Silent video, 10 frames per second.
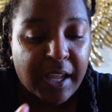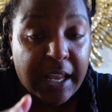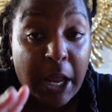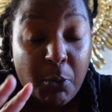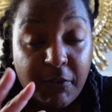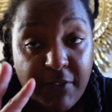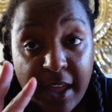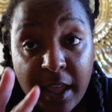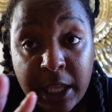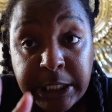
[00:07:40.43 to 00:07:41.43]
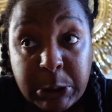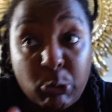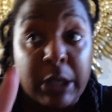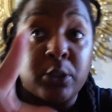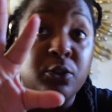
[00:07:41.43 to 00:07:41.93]
And I would fast
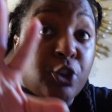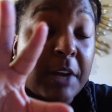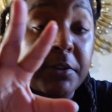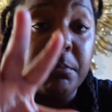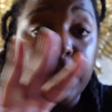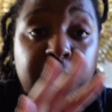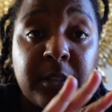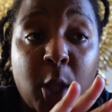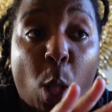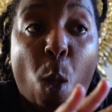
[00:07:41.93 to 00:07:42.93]
when I was driving the bus.